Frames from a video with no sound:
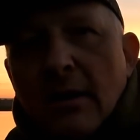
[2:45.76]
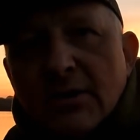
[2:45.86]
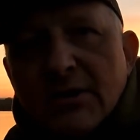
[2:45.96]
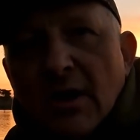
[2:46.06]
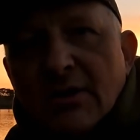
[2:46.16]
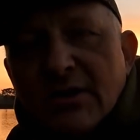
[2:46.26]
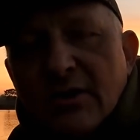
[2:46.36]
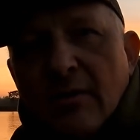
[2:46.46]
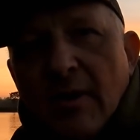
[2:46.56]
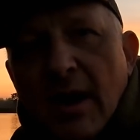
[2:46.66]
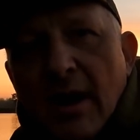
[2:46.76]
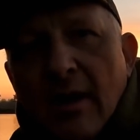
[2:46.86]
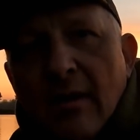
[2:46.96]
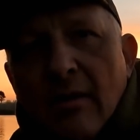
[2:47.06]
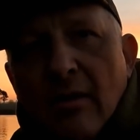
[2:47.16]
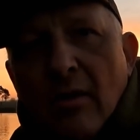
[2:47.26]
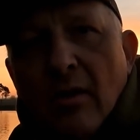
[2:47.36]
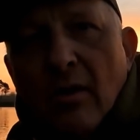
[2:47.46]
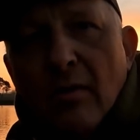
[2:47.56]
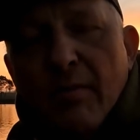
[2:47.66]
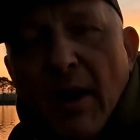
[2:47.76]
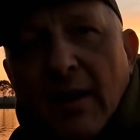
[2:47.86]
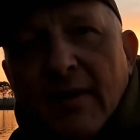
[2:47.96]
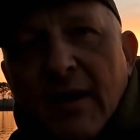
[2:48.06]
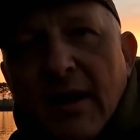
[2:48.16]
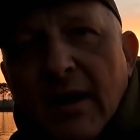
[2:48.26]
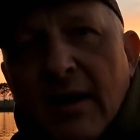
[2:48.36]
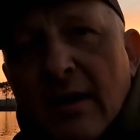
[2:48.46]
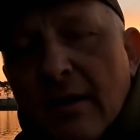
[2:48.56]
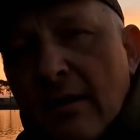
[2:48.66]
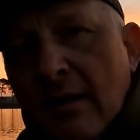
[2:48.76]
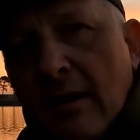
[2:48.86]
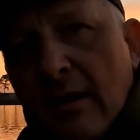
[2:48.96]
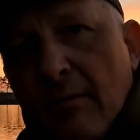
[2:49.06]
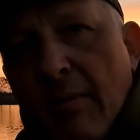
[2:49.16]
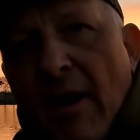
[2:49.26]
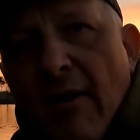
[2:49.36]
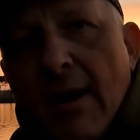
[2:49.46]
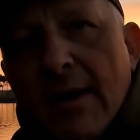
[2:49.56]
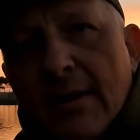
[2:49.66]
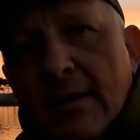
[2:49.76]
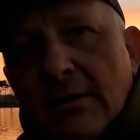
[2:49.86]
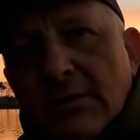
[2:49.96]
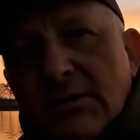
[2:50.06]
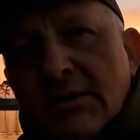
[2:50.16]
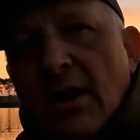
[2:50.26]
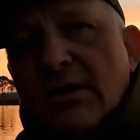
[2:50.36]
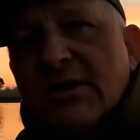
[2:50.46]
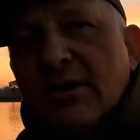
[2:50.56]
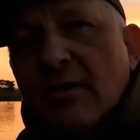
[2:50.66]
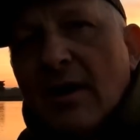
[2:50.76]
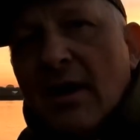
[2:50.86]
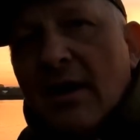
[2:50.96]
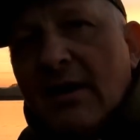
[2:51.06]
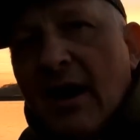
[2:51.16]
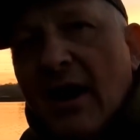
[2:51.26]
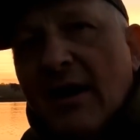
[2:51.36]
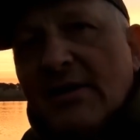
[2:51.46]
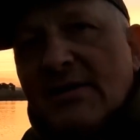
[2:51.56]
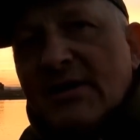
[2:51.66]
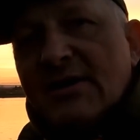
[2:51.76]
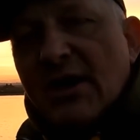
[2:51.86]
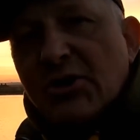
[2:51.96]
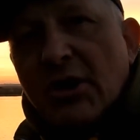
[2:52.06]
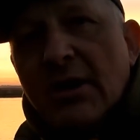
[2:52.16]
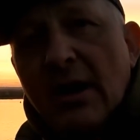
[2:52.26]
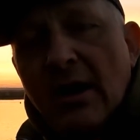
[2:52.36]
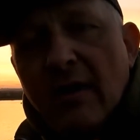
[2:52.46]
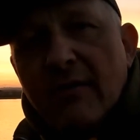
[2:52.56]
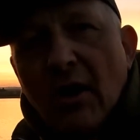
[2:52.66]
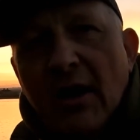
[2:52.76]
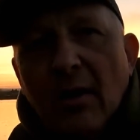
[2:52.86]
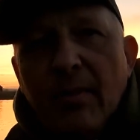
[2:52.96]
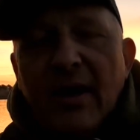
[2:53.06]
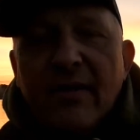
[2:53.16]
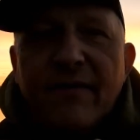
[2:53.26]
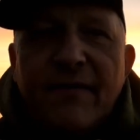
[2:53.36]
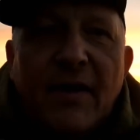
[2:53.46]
start to unpack the barra, start to get into the session. I've got a little bit of